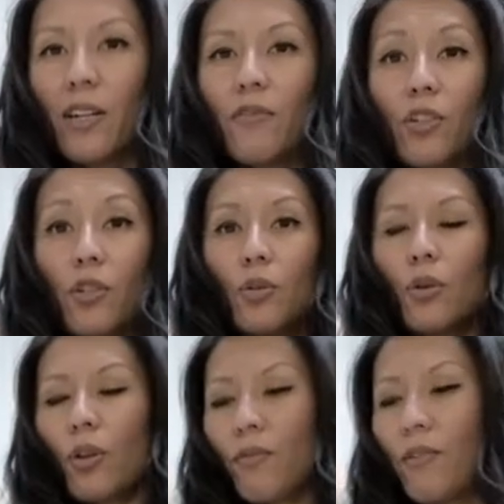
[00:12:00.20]
of just 2
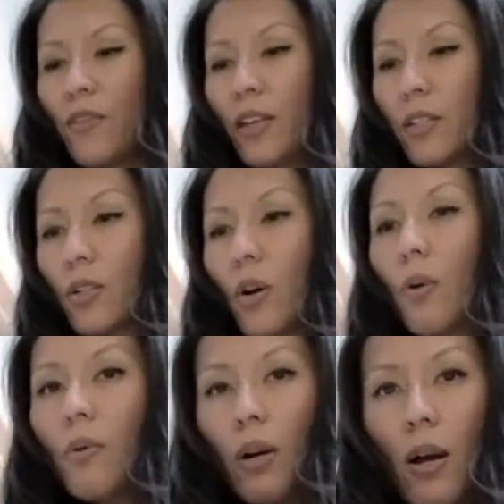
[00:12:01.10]
to 3 feet.
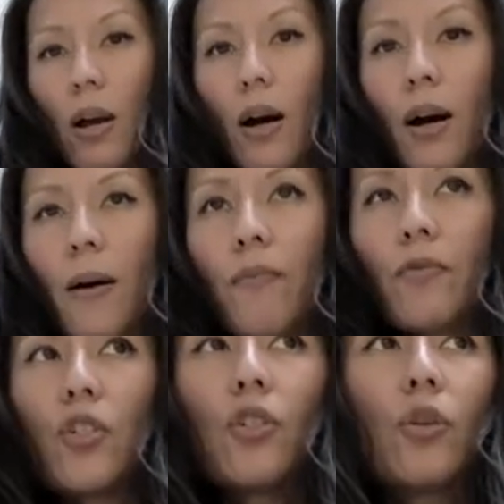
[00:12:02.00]
So
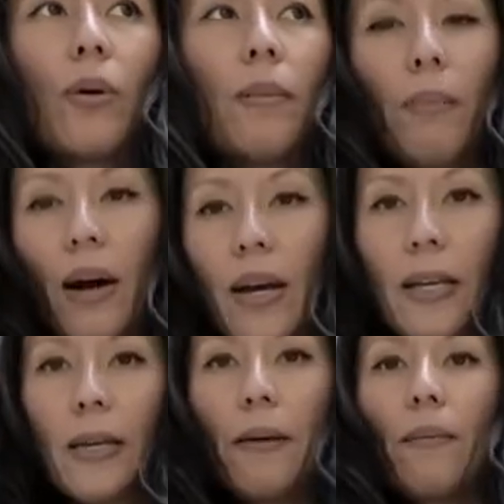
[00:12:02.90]
just do it
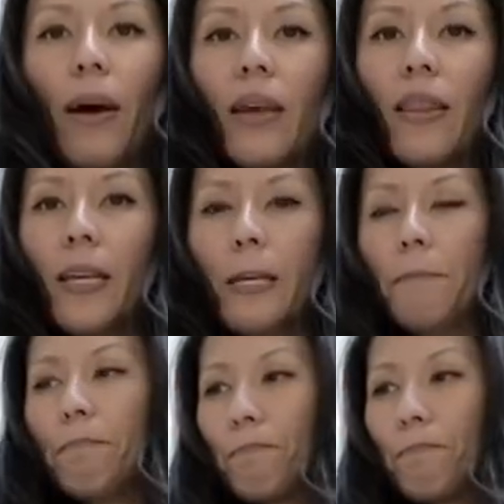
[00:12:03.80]
by the